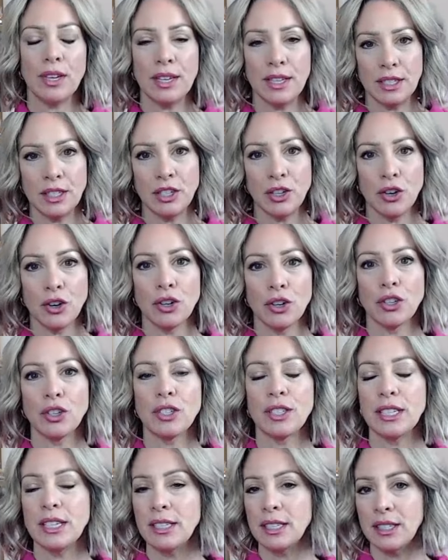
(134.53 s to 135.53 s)
easier.
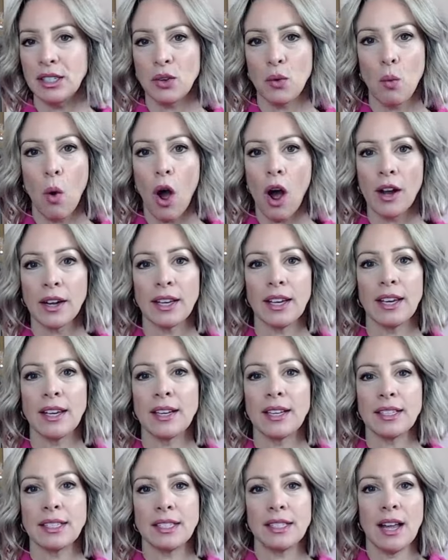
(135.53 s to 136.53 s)
It's easy to walk in.
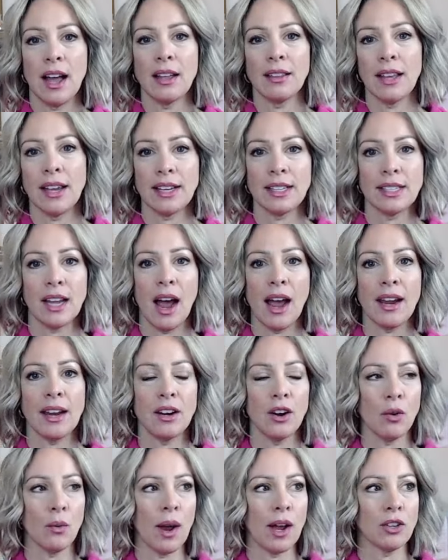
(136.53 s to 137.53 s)
It's not like tight
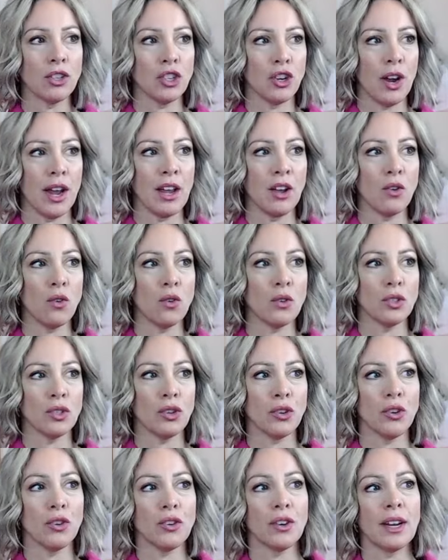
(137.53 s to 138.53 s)
around your ankles
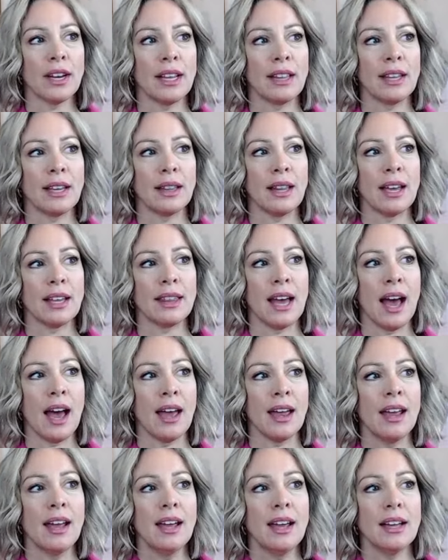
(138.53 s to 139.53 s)
or anything like that.
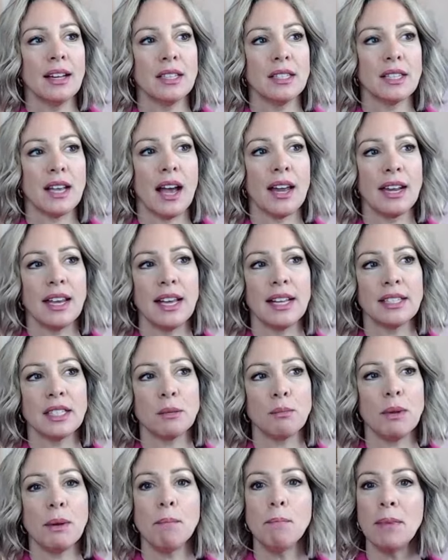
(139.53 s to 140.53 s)
It's kind of hits
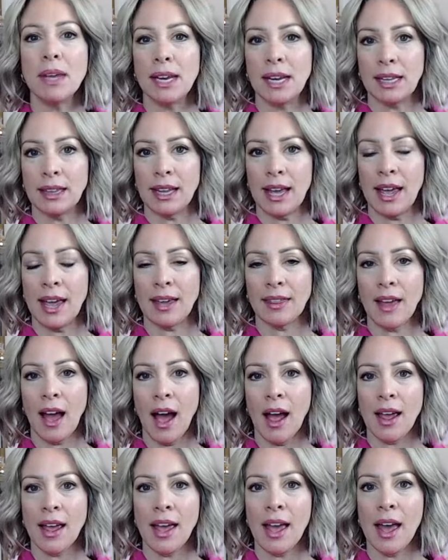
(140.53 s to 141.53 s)
me midi length.
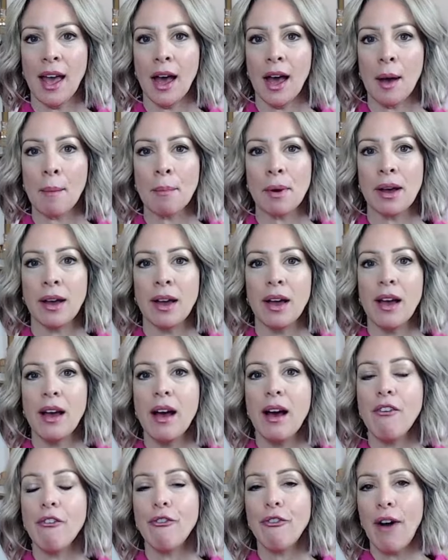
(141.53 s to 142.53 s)
I am
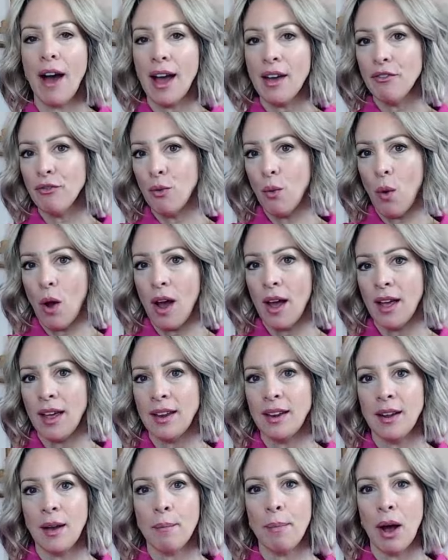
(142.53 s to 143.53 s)
5'1",
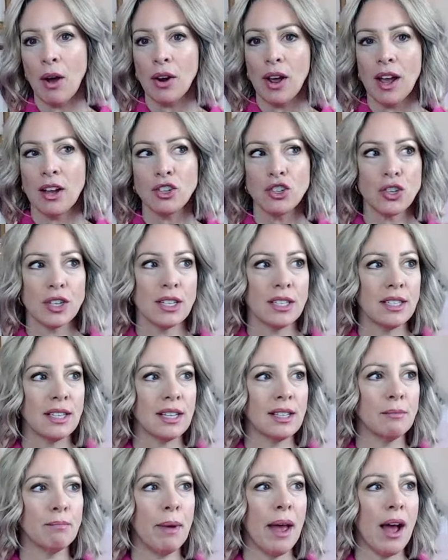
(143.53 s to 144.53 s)
about
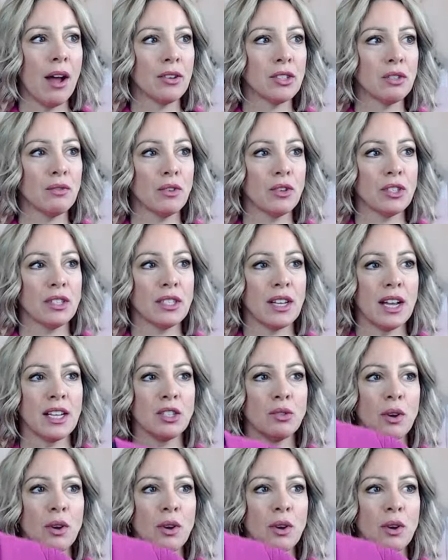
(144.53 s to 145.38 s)
110 pounds for size